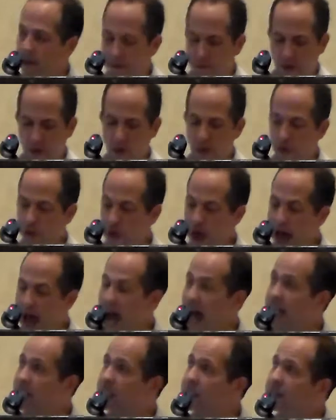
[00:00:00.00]
of
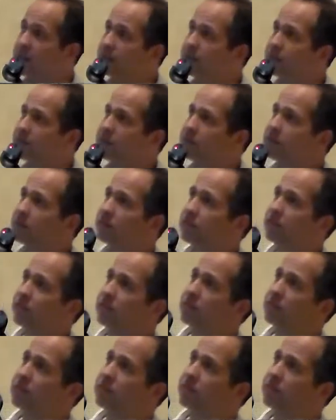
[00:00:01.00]
that.
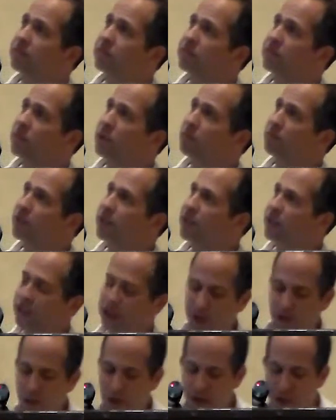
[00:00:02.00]

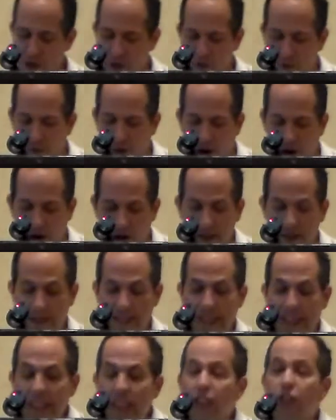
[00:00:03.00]
Oops, went too far.
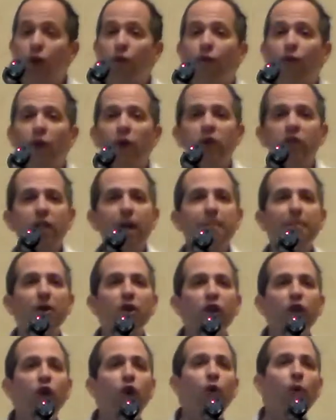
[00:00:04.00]
So first
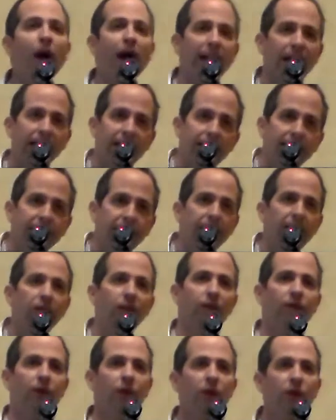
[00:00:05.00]
I'm going to credit.
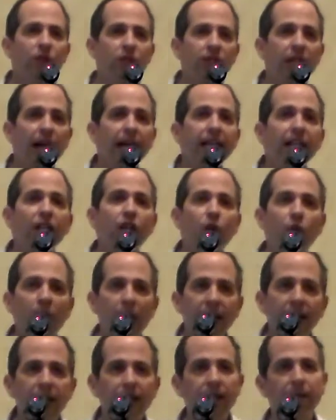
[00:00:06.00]
The first C I'm going to
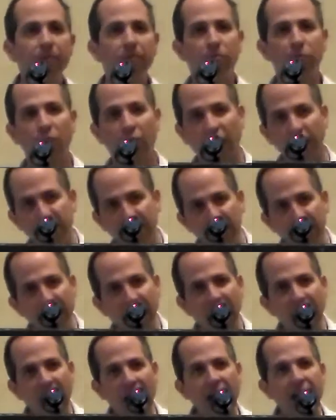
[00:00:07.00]
credit. What I mean
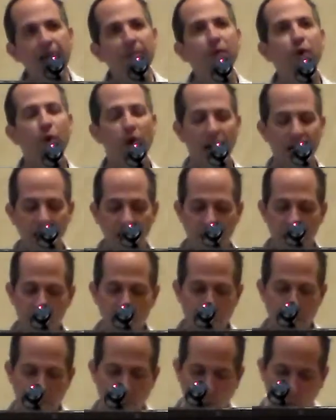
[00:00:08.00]
by that, I'm crediting
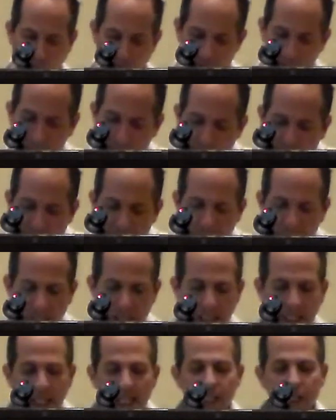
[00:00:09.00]
his report.
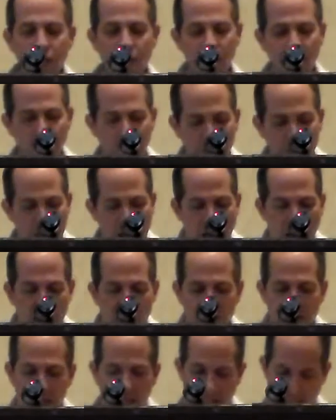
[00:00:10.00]
Sir, the
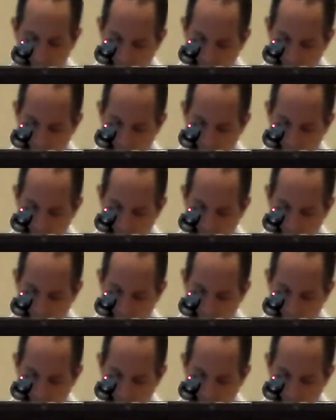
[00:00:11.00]
matters